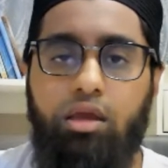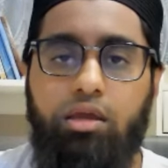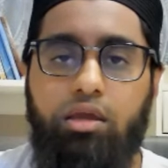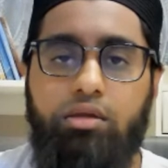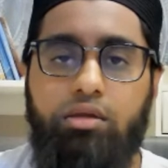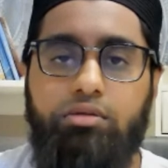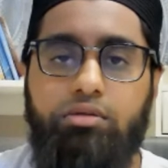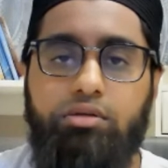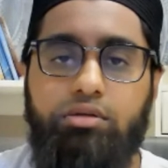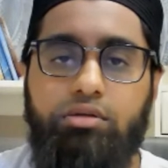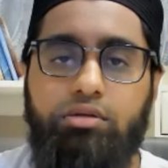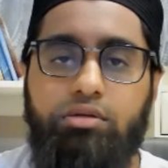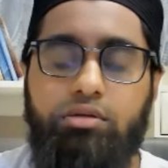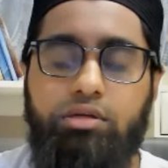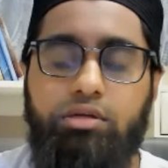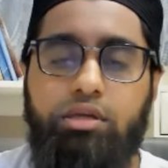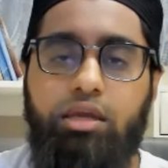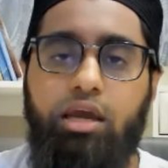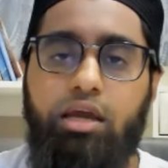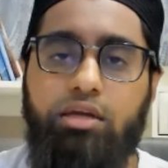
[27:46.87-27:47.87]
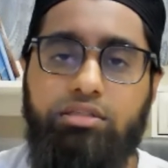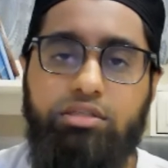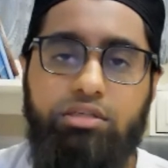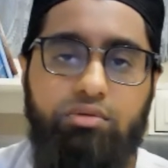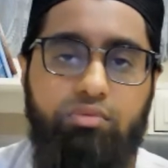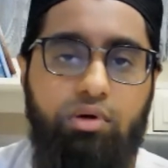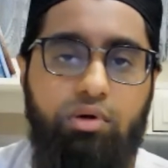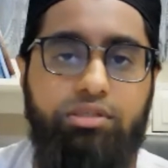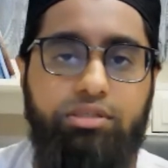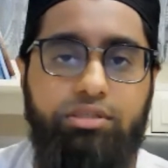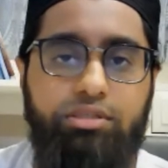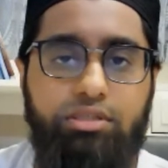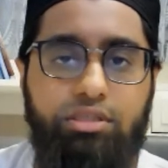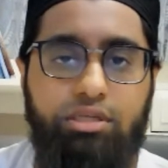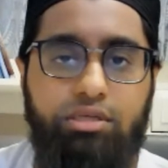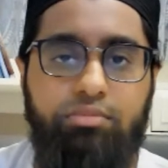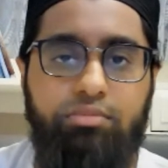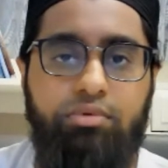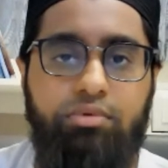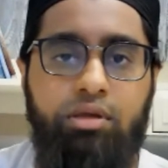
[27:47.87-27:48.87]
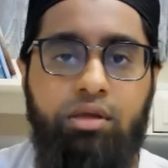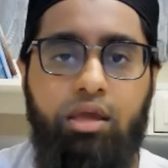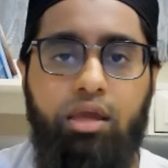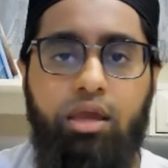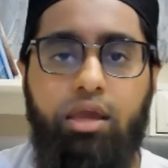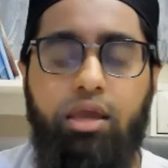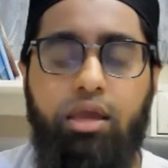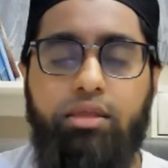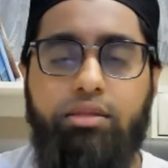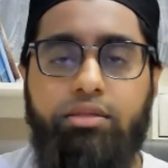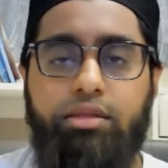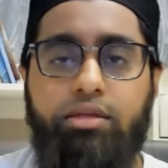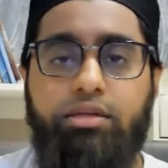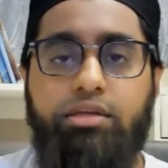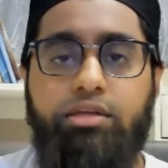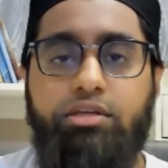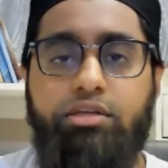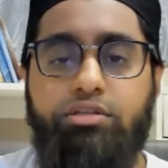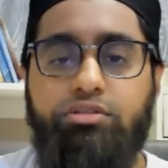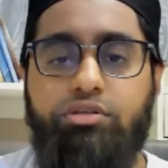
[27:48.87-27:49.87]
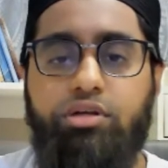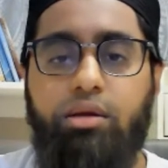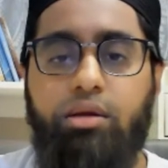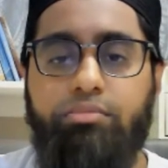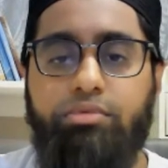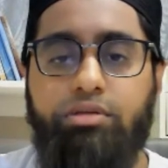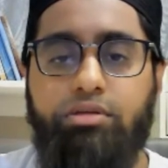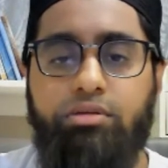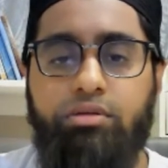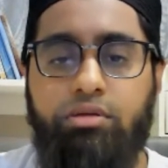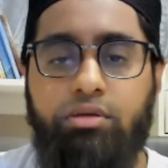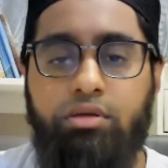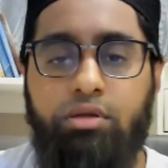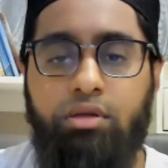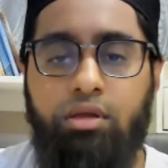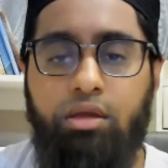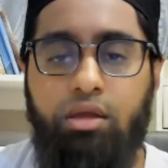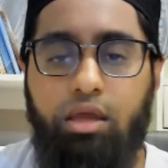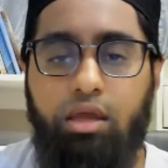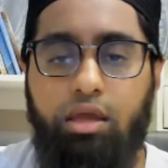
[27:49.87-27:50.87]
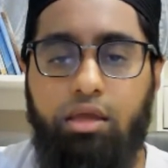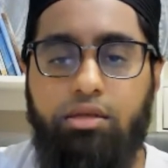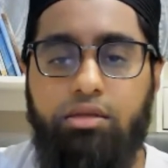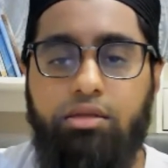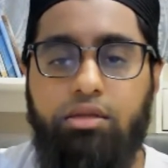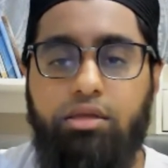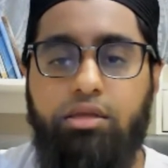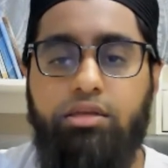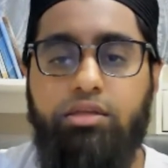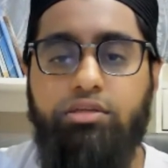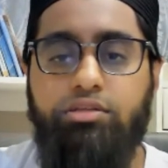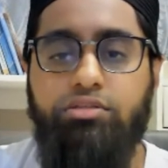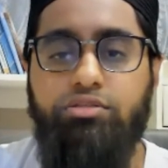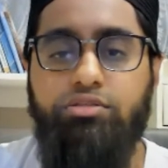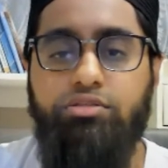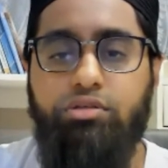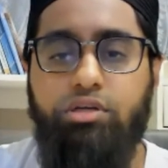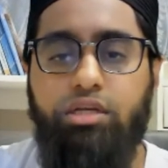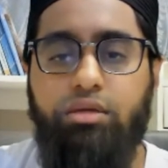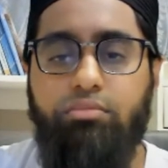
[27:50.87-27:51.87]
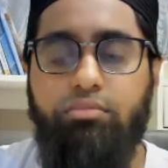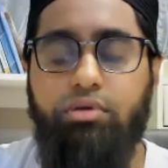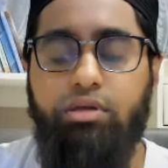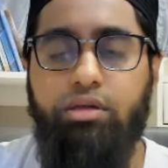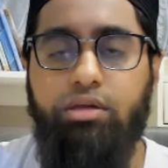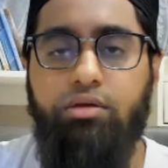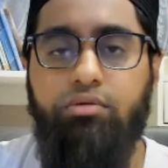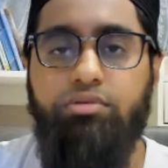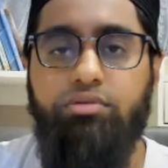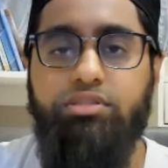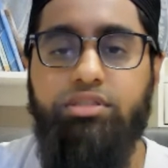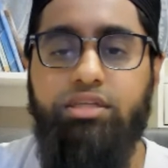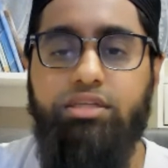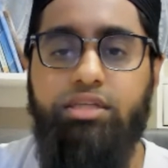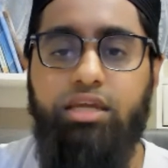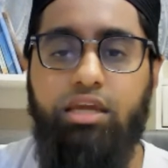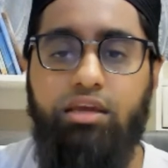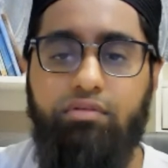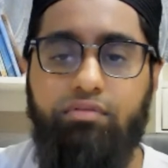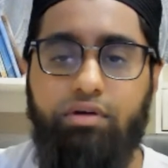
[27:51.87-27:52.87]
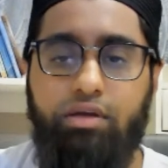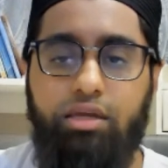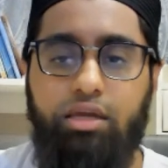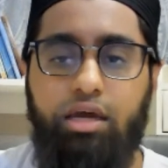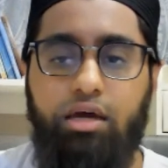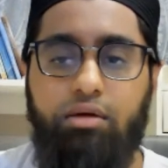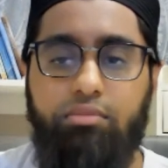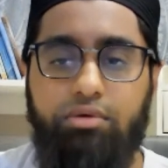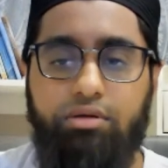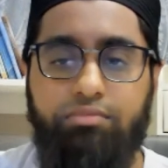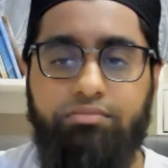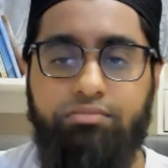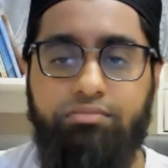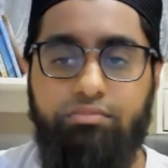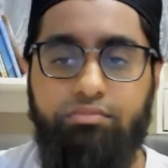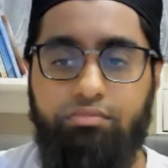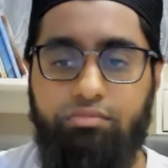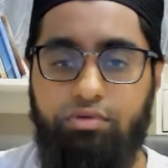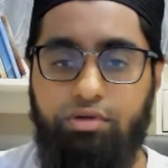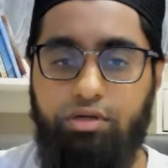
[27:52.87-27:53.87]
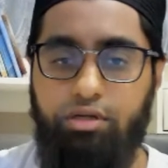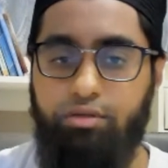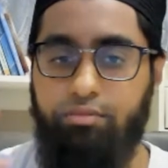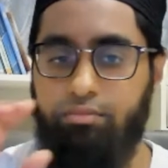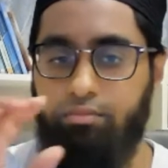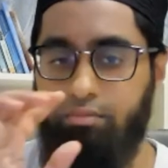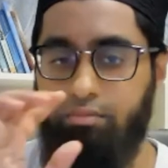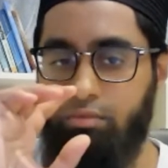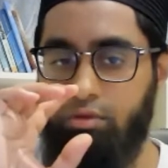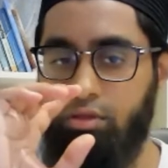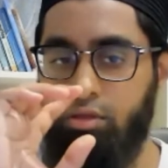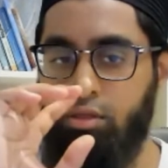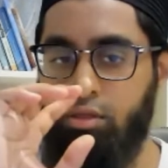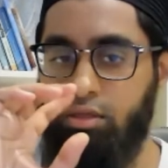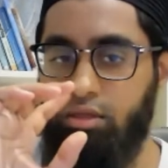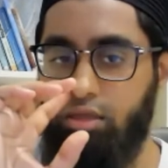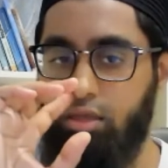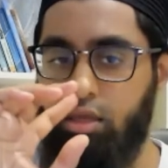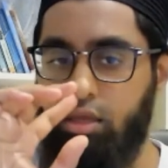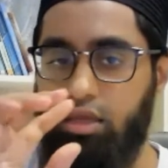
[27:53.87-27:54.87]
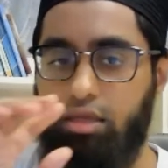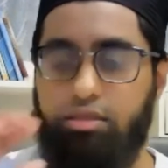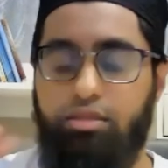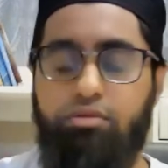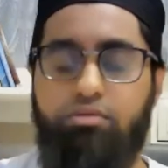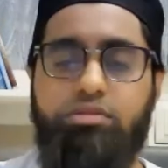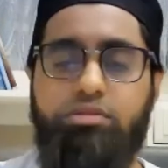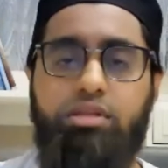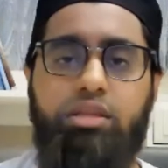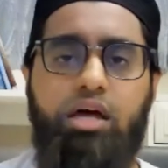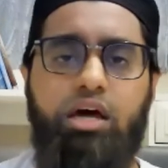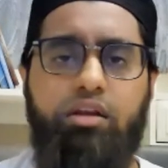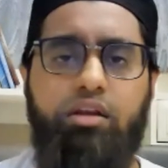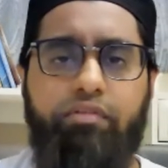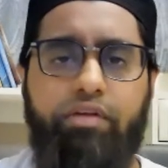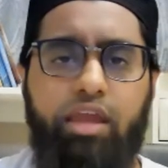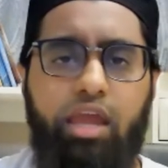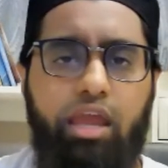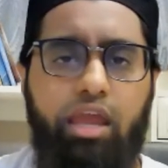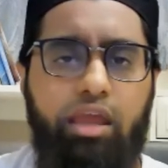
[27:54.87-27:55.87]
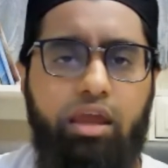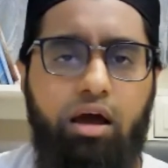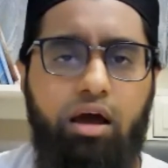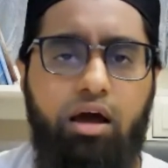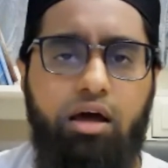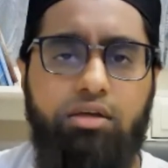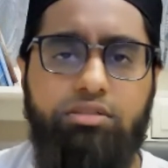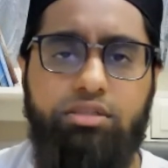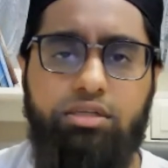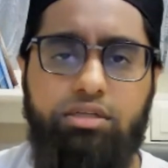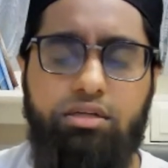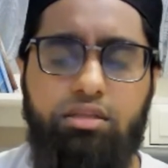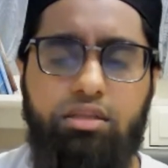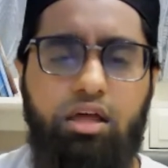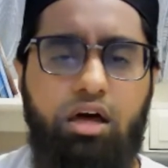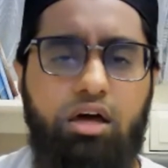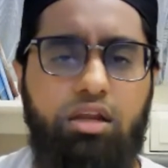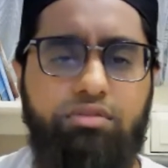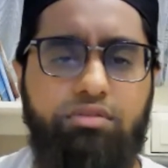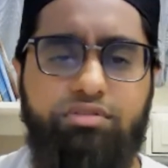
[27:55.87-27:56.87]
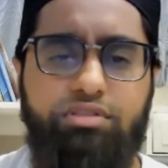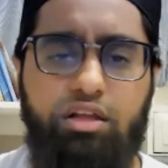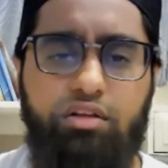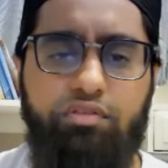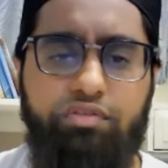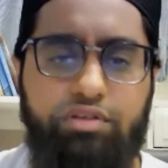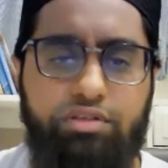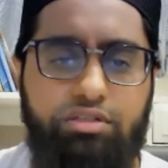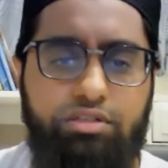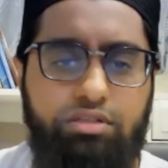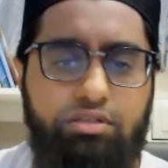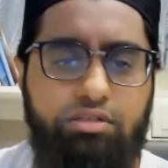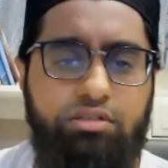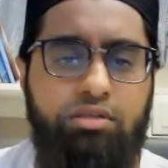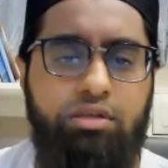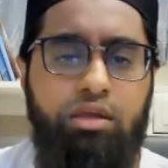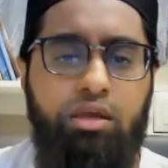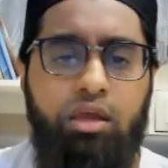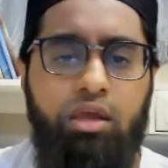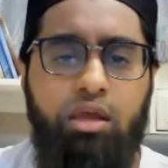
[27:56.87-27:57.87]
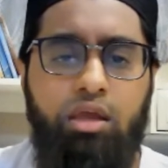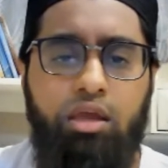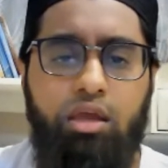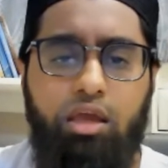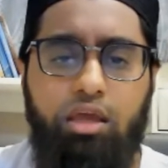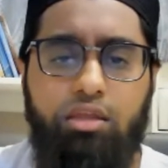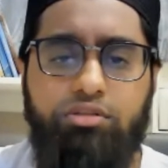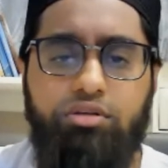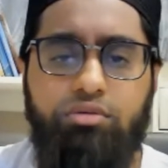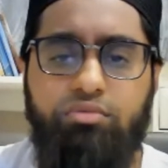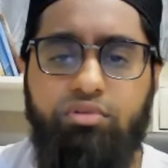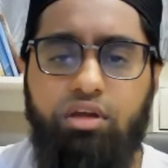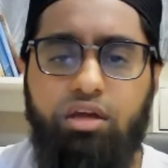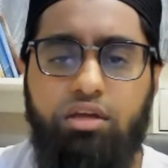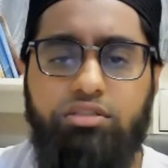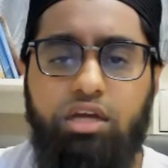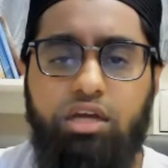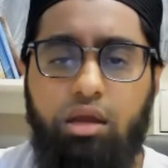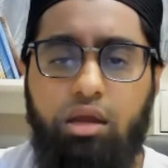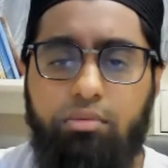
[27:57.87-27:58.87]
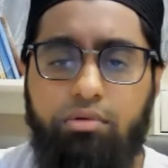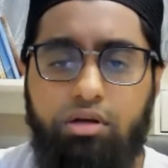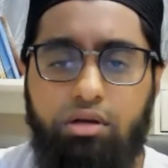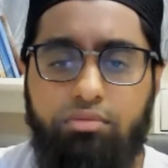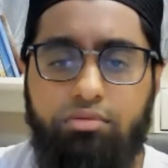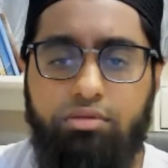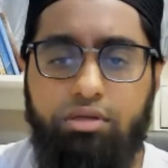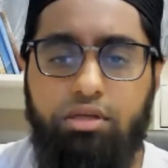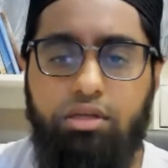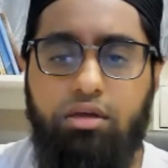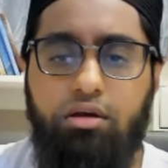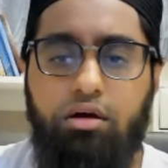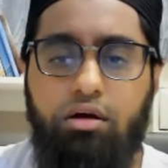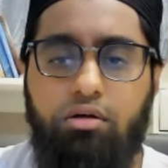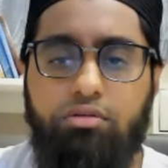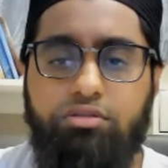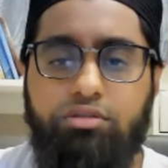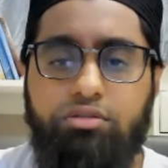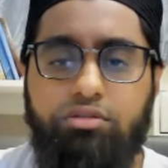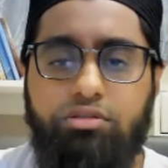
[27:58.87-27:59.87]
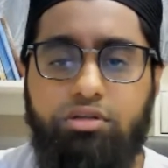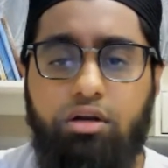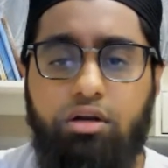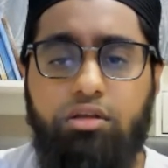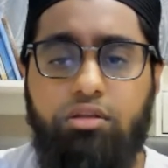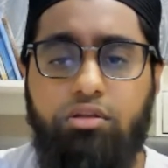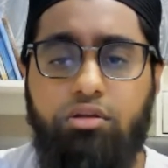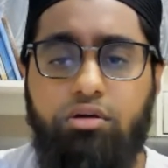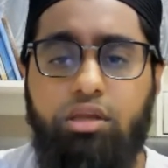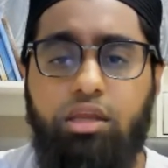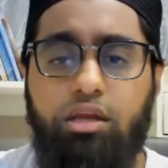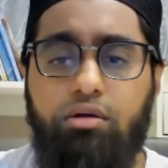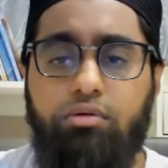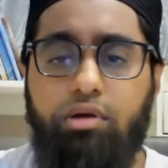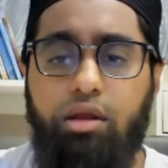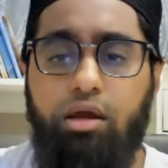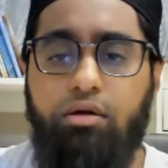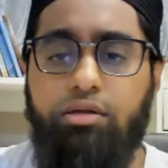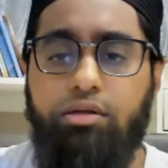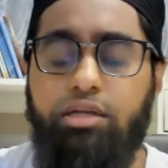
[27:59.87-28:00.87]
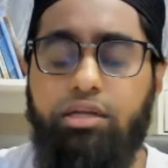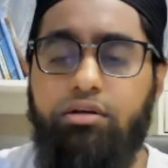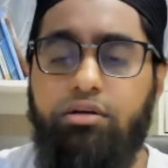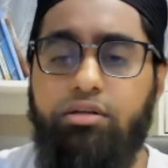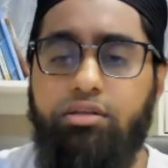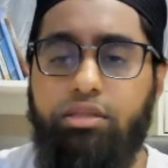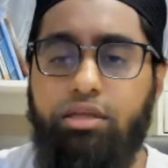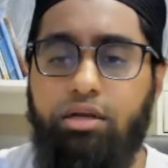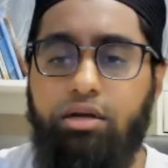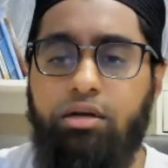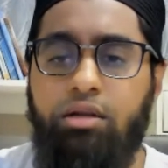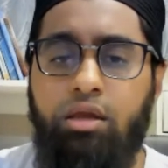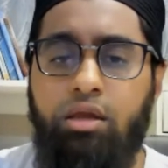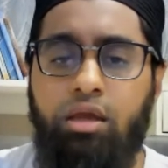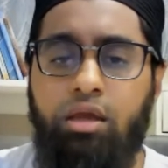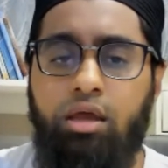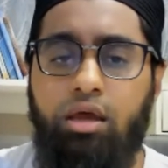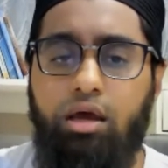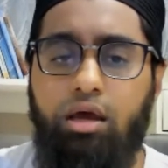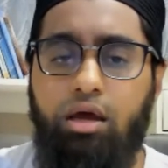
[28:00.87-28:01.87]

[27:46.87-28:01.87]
And he actually went to sleep, and then he dreamt. And in his dream, it was the day of Qiyamah, right? And there was a lot of chaos and a lot of selfishness. And so Maulana Jami rahmatullah also started looking around here and there